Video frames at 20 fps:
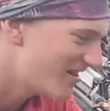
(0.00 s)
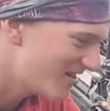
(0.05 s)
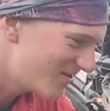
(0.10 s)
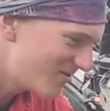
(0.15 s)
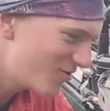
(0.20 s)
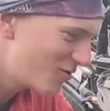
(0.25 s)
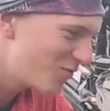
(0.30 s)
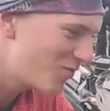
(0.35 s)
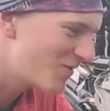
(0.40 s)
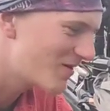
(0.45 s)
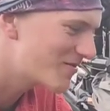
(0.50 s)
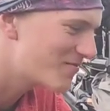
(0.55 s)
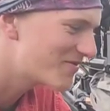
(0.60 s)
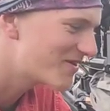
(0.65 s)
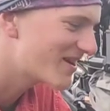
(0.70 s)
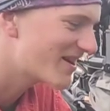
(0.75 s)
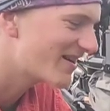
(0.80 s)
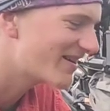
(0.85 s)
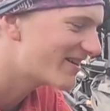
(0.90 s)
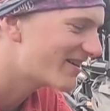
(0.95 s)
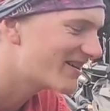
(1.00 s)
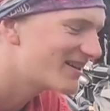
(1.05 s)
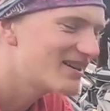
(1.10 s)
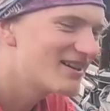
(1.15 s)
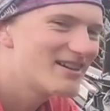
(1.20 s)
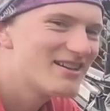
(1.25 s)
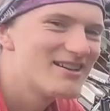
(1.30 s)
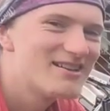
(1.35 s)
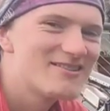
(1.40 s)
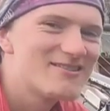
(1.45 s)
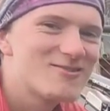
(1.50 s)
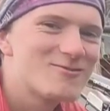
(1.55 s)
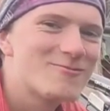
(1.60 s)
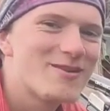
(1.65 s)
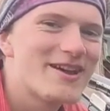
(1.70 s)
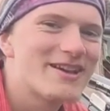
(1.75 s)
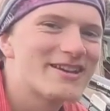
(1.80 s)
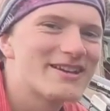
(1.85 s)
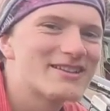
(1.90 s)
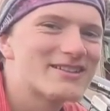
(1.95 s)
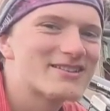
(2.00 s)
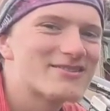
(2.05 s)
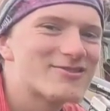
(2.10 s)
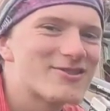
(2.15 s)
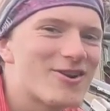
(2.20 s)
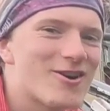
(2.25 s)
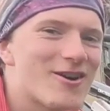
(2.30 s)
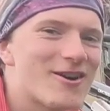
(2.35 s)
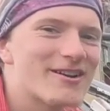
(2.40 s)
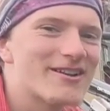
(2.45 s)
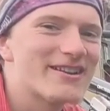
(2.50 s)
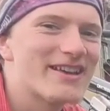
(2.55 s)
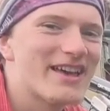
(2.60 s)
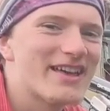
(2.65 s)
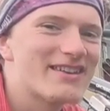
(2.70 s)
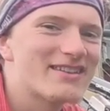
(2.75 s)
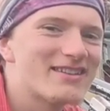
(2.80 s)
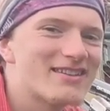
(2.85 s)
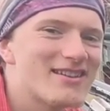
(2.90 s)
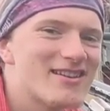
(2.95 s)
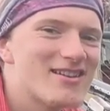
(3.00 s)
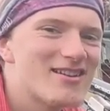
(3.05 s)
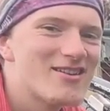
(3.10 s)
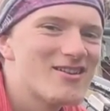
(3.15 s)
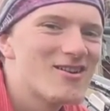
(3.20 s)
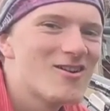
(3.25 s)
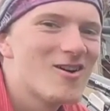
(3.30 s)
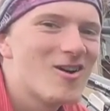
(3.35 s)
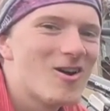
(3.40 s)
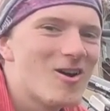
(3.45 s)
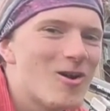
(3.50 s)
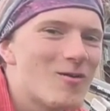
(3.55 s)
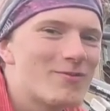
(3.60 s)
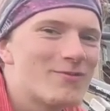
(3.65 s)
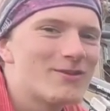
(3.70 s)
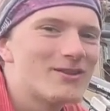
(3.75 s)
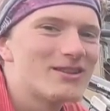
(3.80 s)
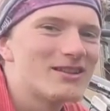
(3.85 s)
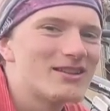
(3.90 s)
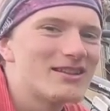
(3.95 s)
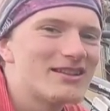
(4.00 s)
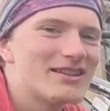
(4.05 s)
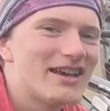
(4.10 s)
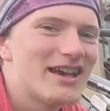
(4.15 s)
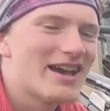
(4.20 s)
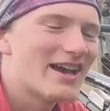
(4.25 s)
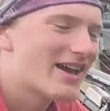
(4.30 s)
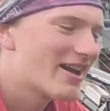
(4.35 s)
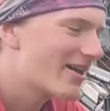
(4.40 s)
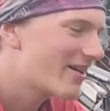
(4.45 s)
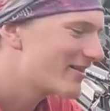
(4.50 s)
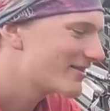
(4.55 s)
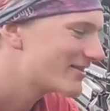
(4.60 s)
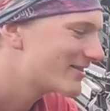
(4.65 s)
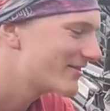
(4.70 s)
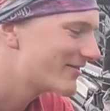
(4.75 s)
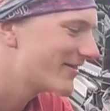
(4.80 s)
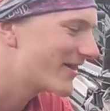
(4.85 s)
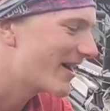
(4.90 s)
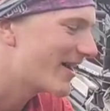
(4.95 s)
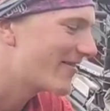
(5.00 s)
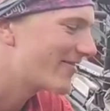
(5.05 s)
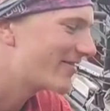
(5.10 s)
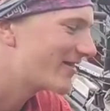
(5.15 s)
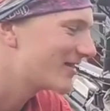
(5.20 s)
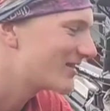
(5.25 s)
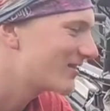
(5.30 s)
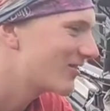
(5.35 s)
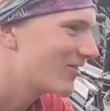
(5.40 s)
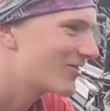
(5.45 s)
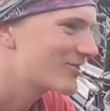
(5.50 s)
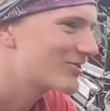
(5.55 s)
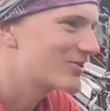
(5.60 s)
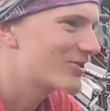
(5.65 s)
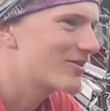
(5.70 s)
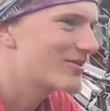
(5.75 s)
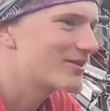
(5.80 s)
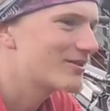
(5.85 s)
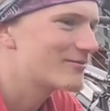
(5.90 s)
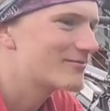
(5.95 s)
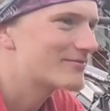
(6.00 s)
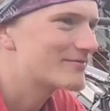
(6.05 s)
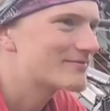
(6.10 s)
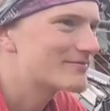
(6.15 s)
aluminum there to make it strong and hopefully uh, survive this long journey.